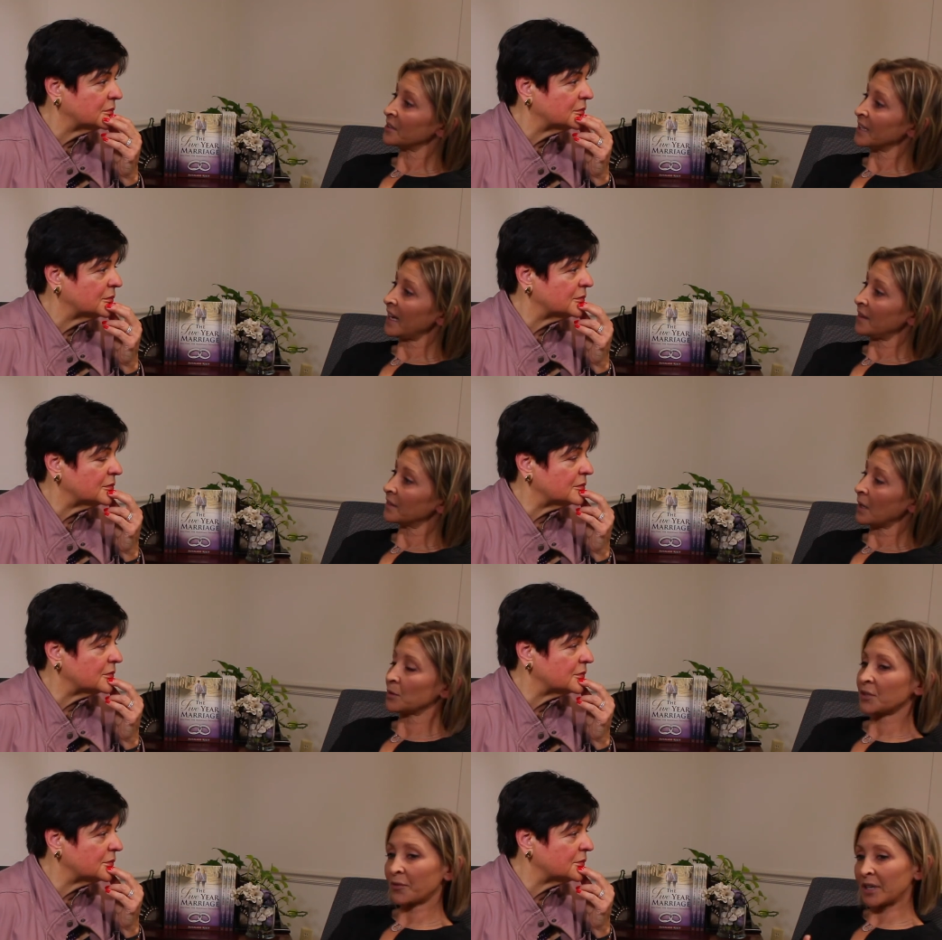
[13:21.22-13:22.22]
Speaker 1: her down. I
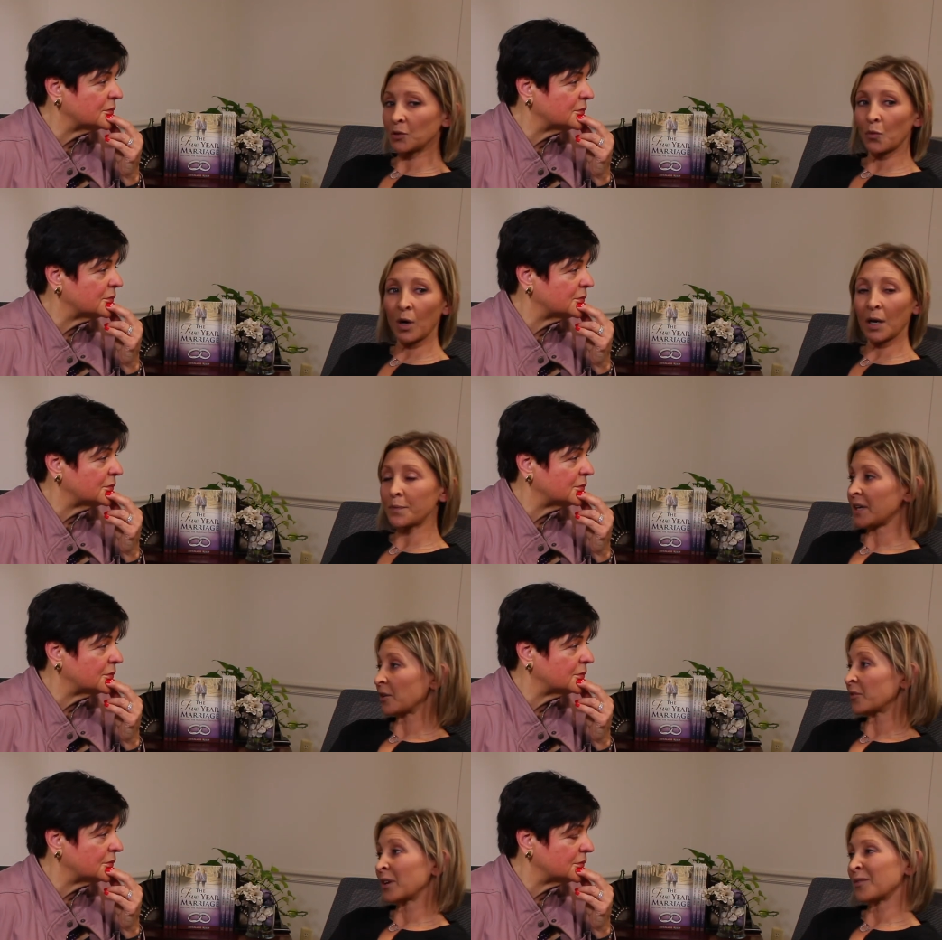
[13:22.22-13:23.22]
was afraid to walk up there
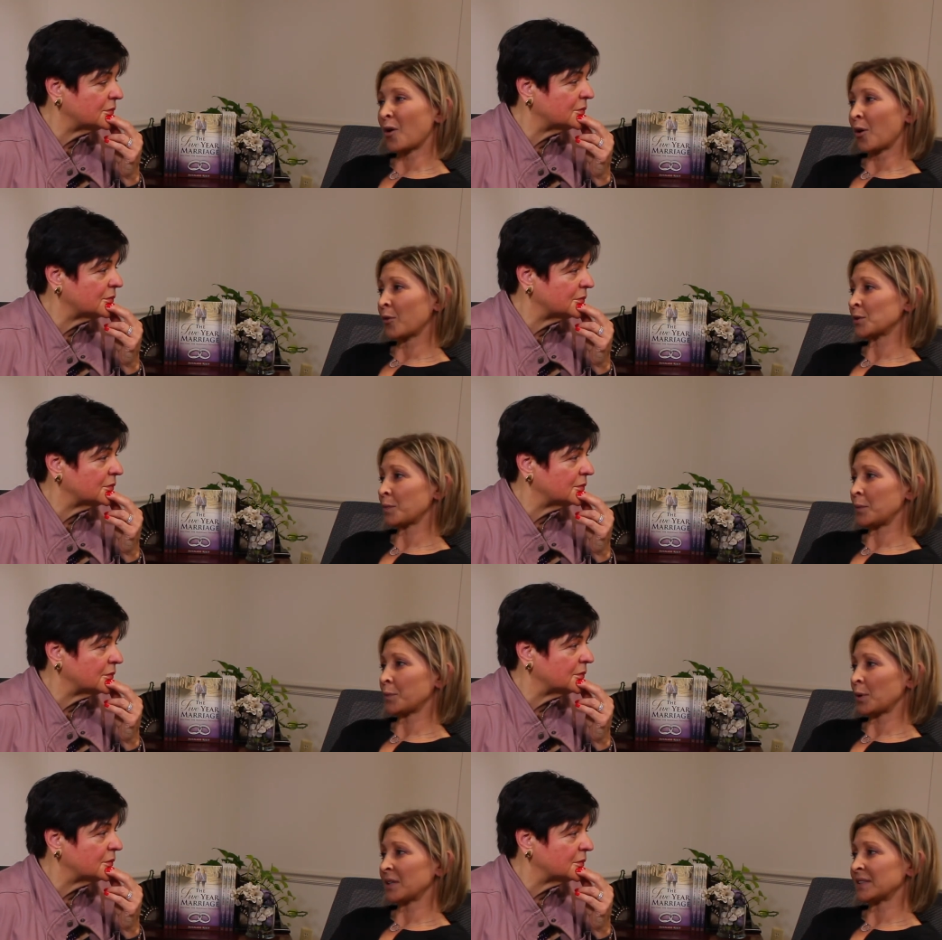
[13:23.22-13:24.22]
in front of all those
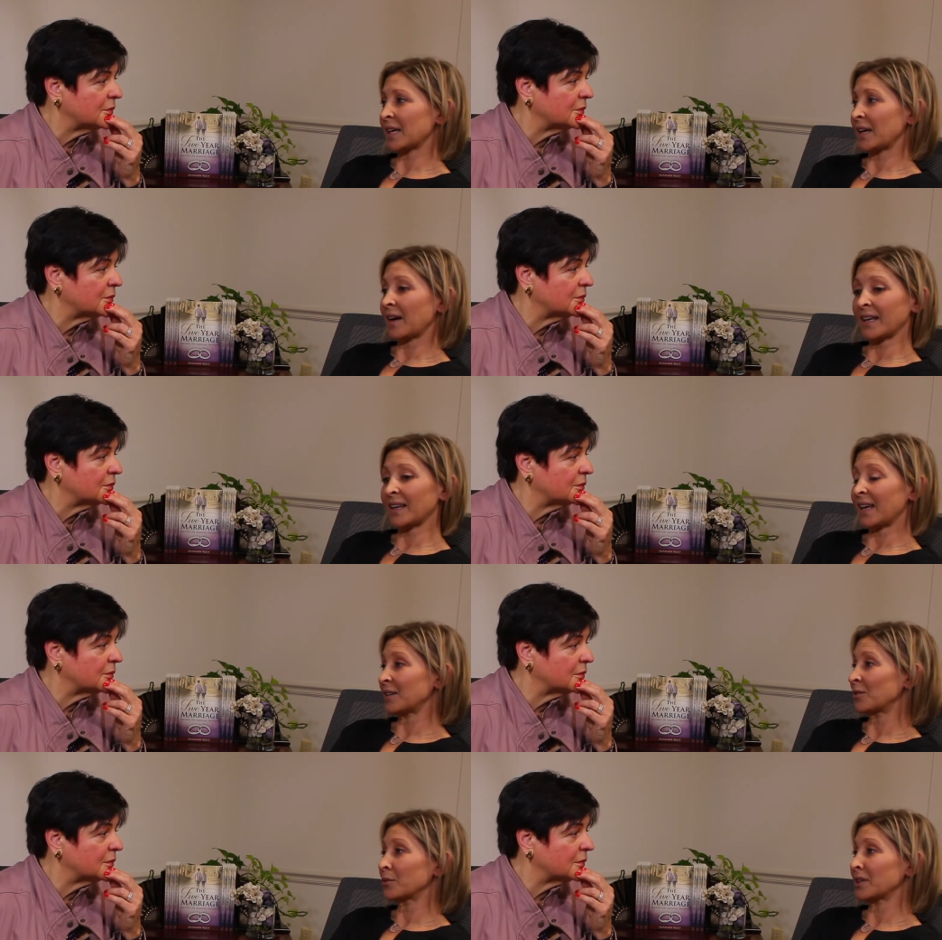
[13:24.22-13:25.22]
people and say, I
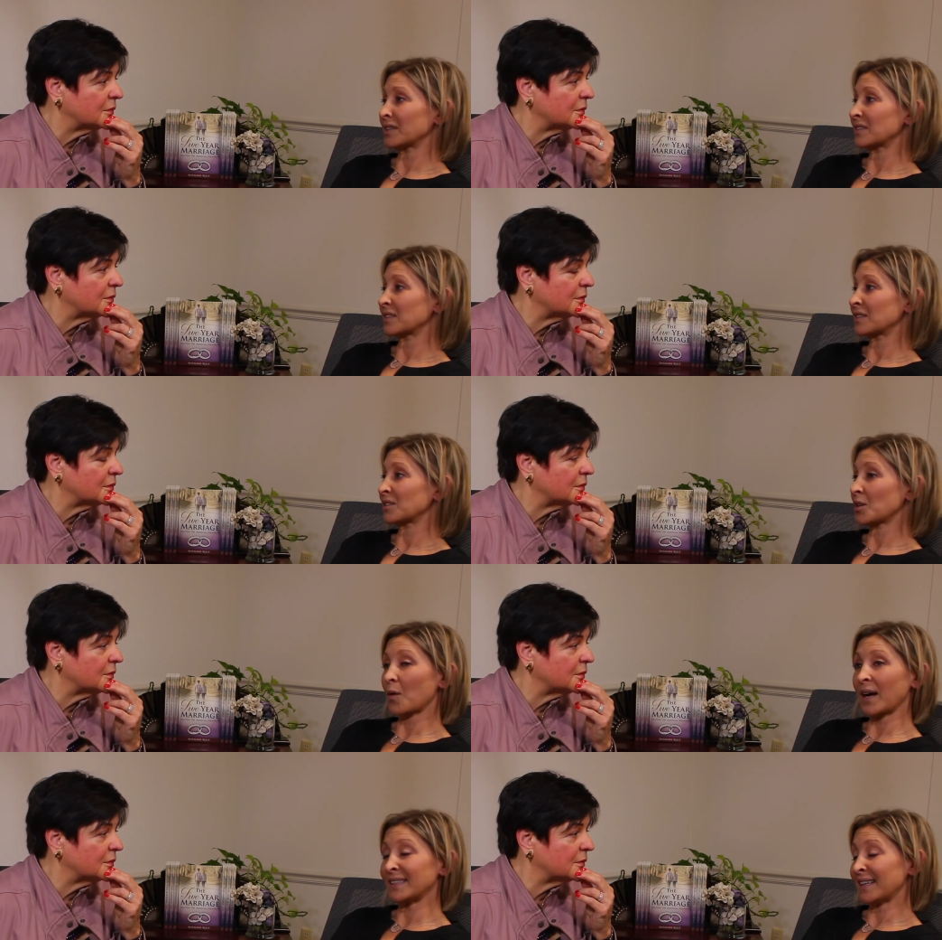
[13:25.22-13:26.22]
can't do this.
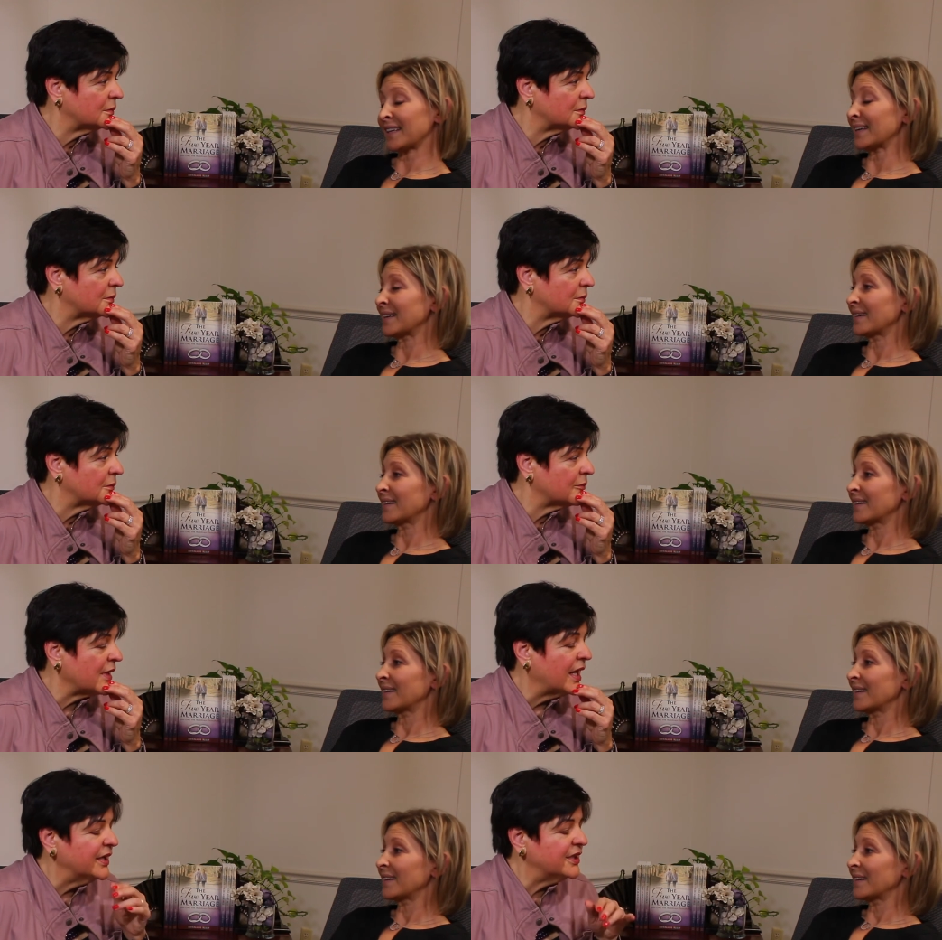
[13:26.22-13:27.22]
So I did it.
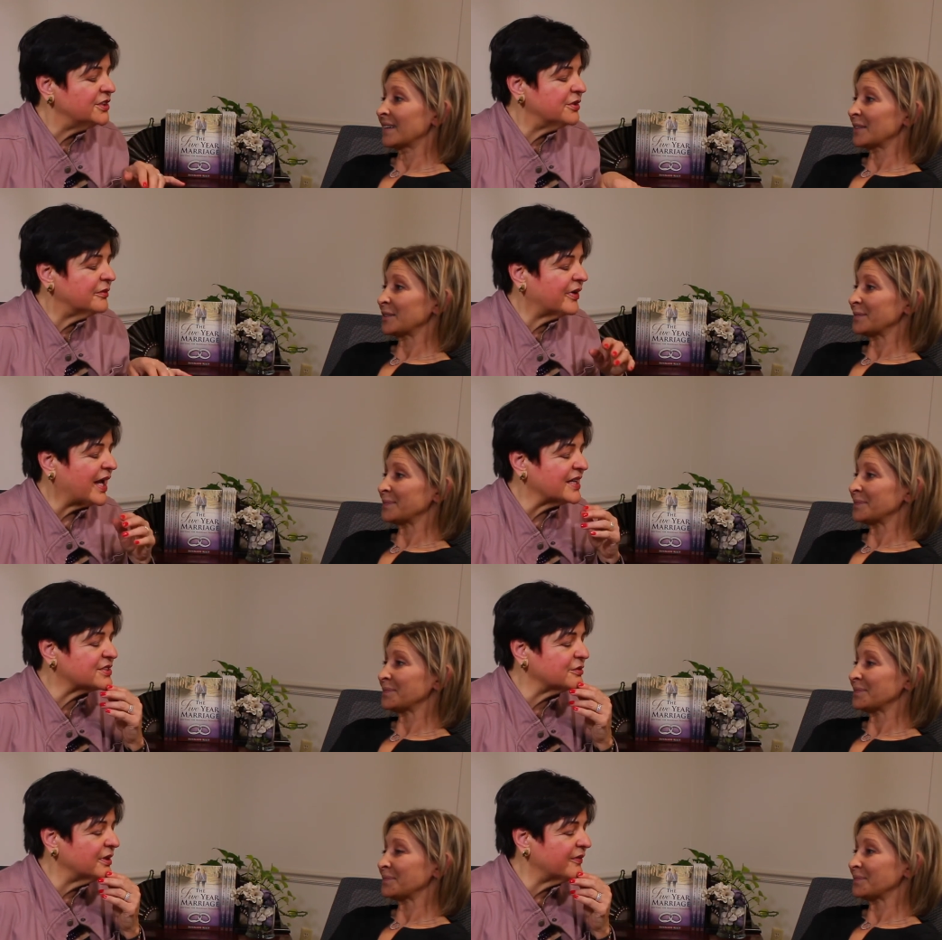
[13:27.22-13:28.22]
Speaker 2: Did you ever
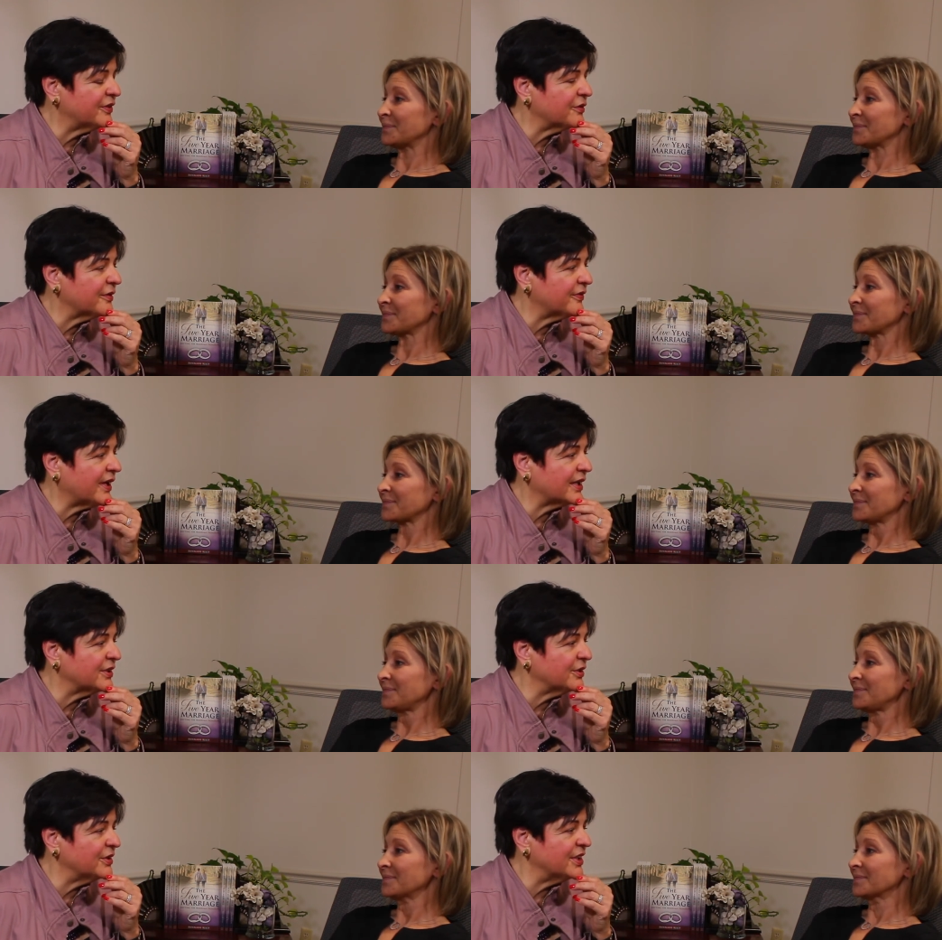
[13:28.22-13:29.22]
ask her after the
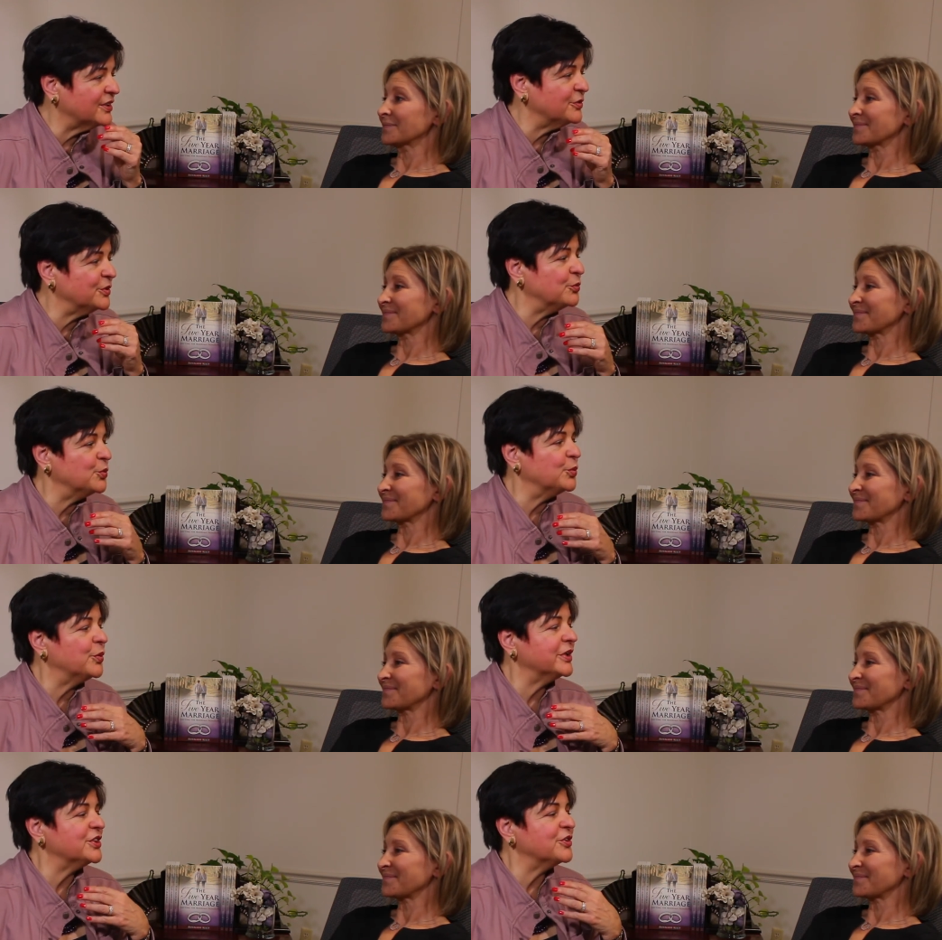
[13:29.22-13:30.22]
fact, did
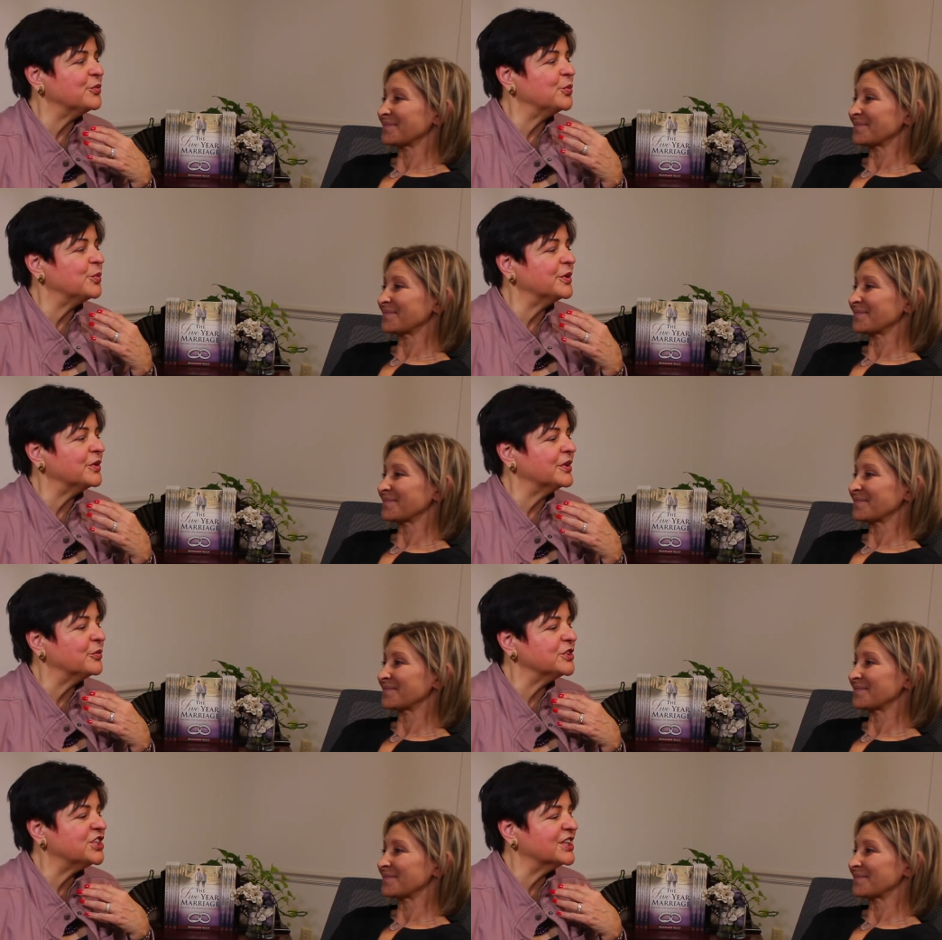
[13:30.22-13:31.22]
what
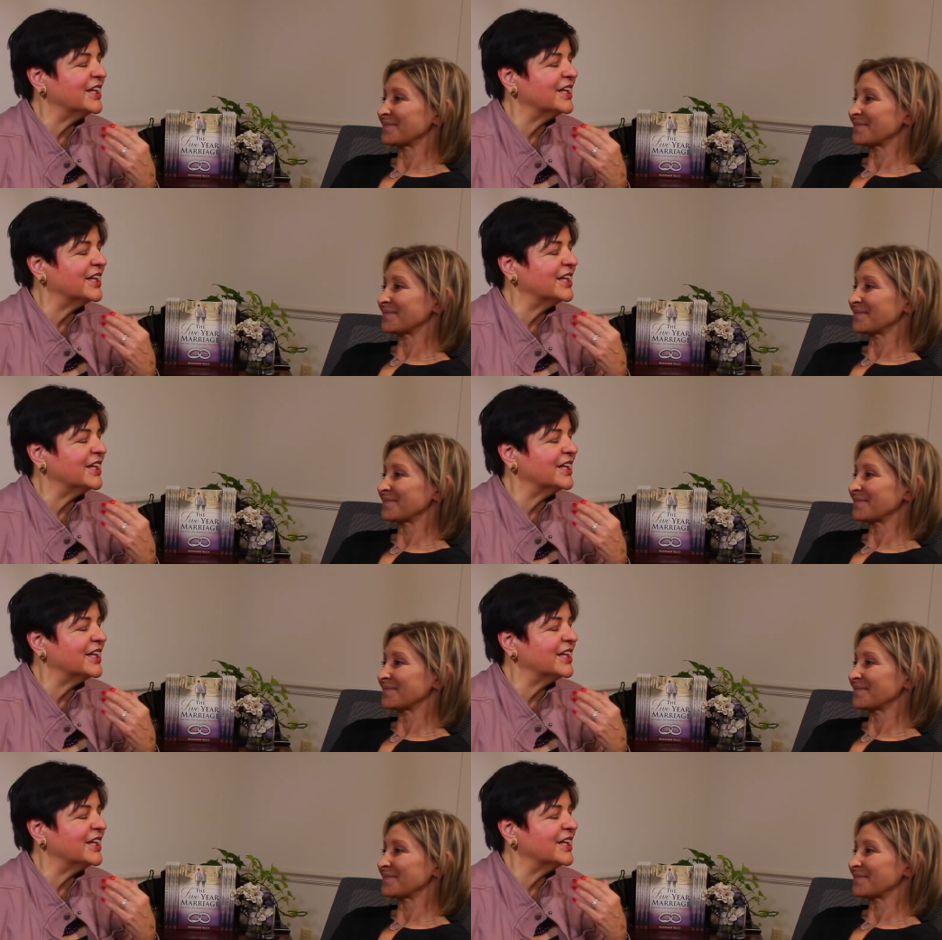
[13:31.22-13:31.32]
was she